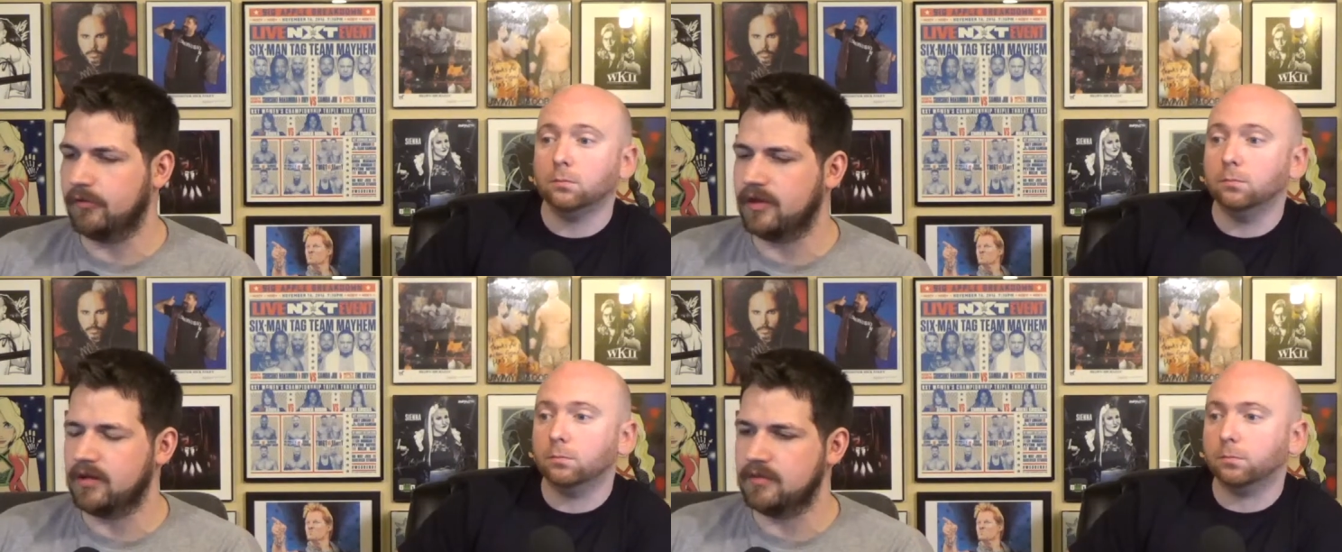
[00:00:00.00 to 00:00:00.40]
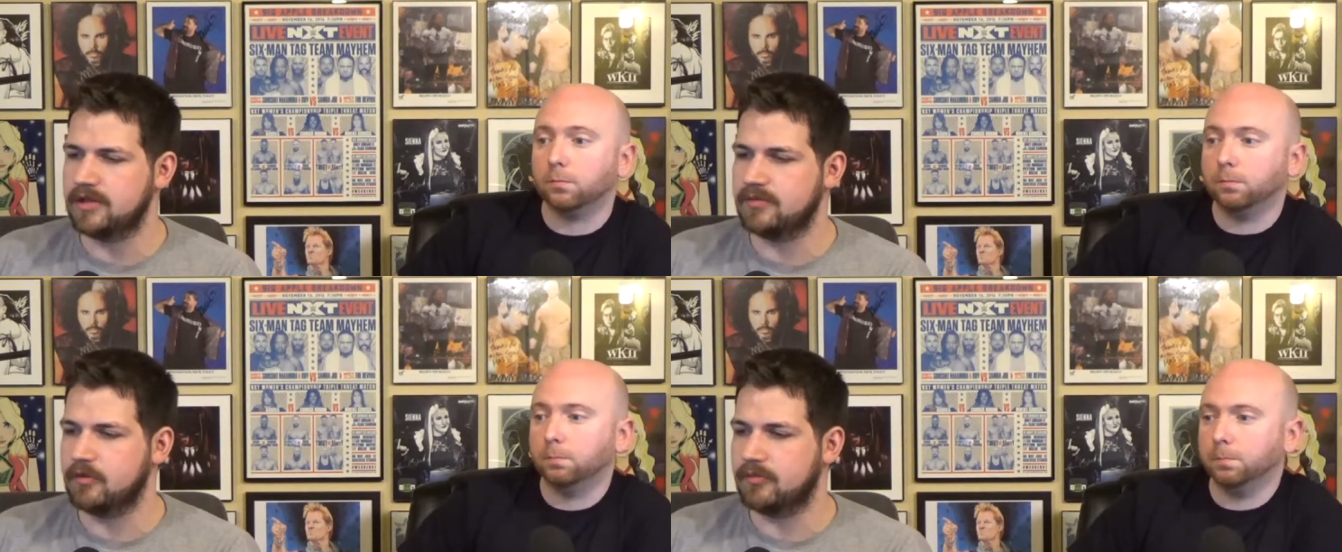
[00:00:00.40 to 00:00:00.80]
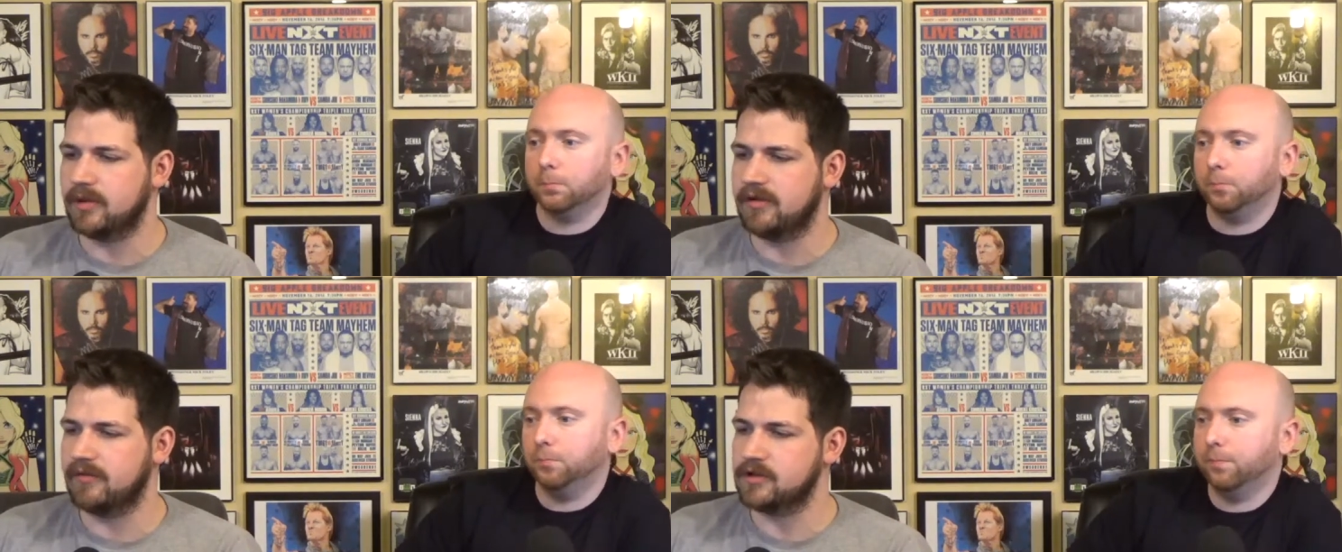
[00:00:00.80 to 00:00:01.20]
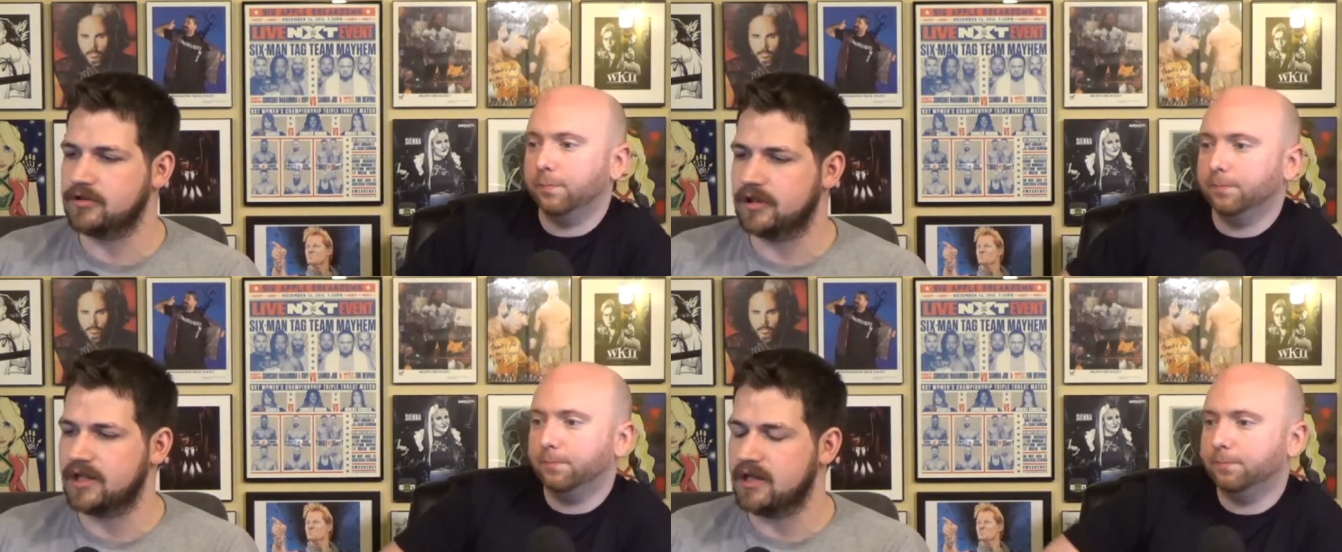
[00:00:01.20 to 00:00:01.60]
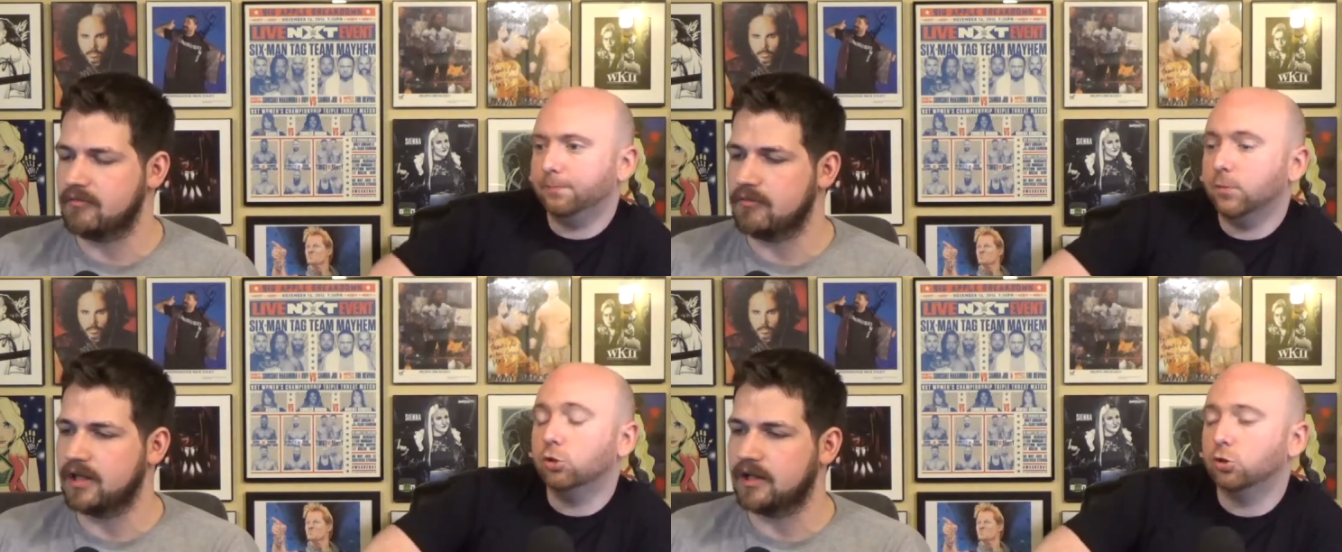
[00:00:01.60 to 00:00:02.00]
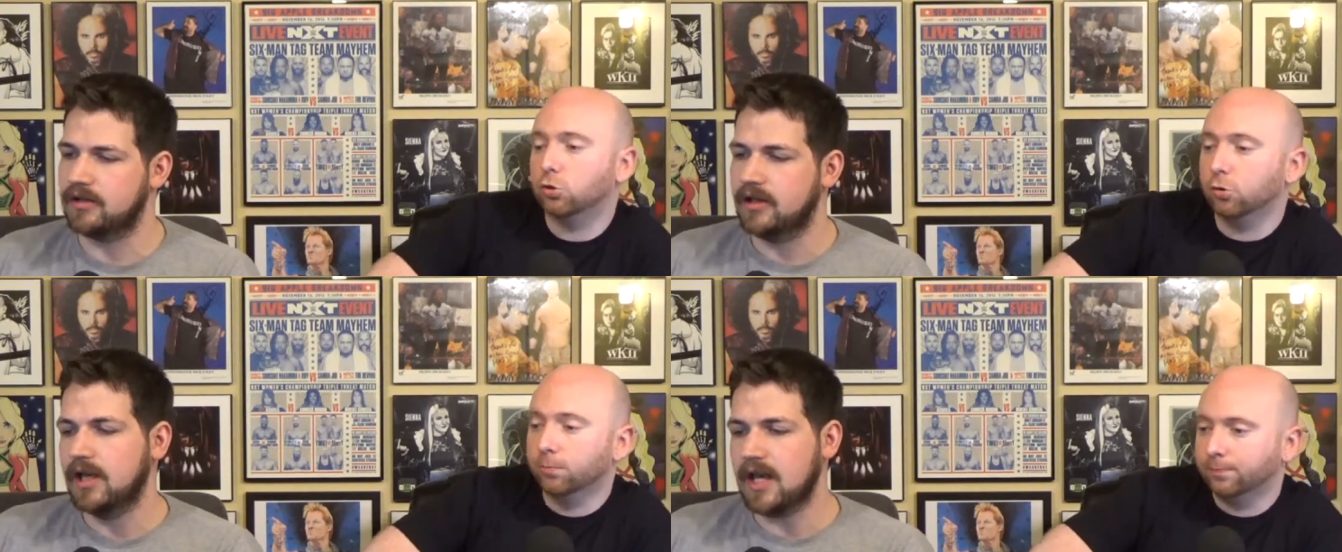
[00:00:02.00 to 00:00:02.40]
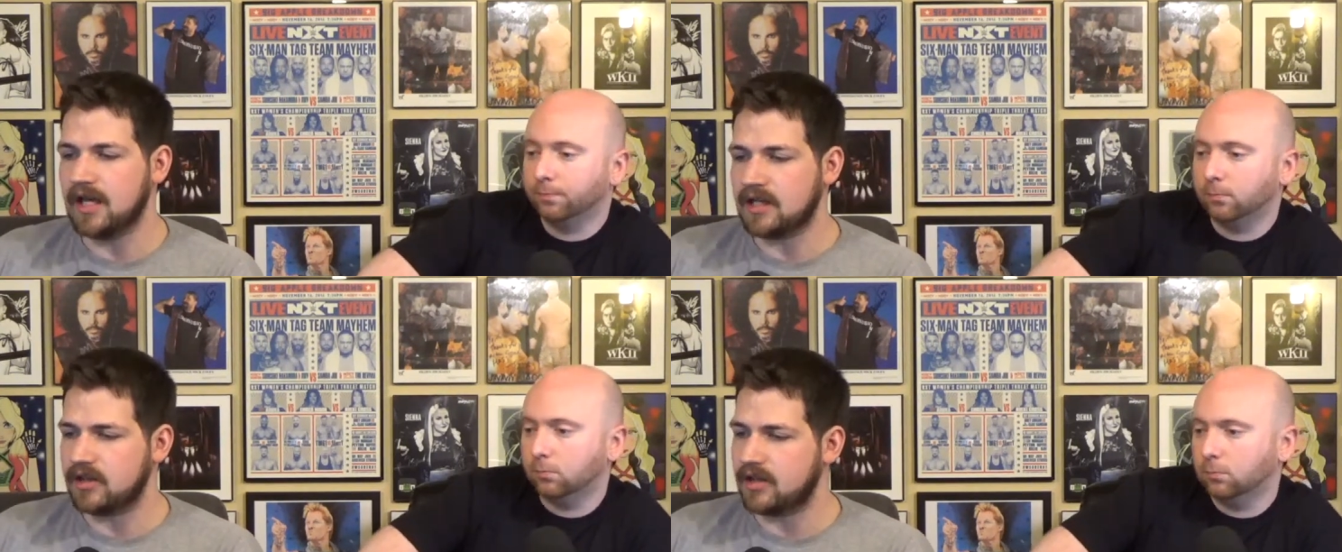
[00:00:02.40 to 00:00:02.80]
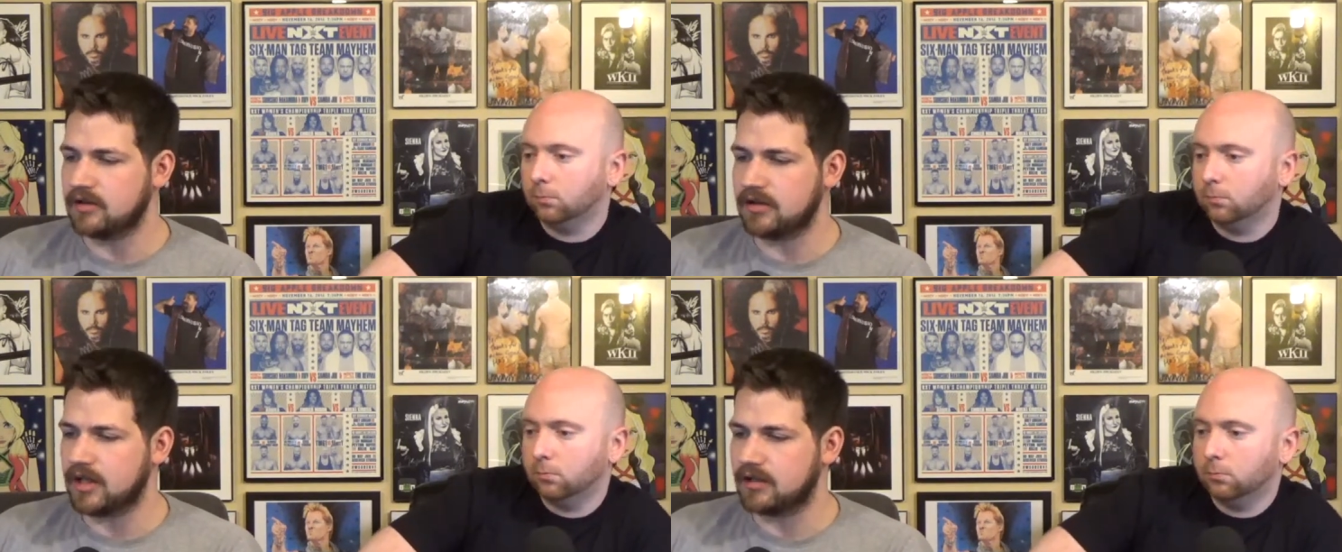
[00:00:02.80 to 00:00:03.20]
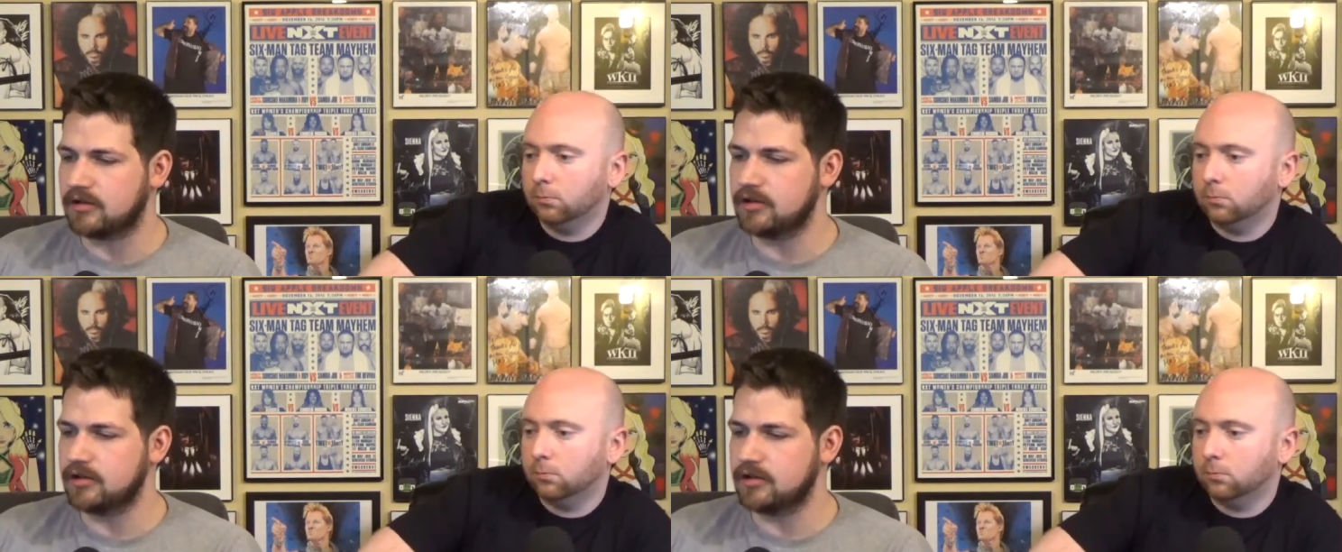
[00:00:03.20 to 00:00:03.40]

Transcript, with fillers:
Speaker 1: with him is more beneficial to him. it's true. Anything that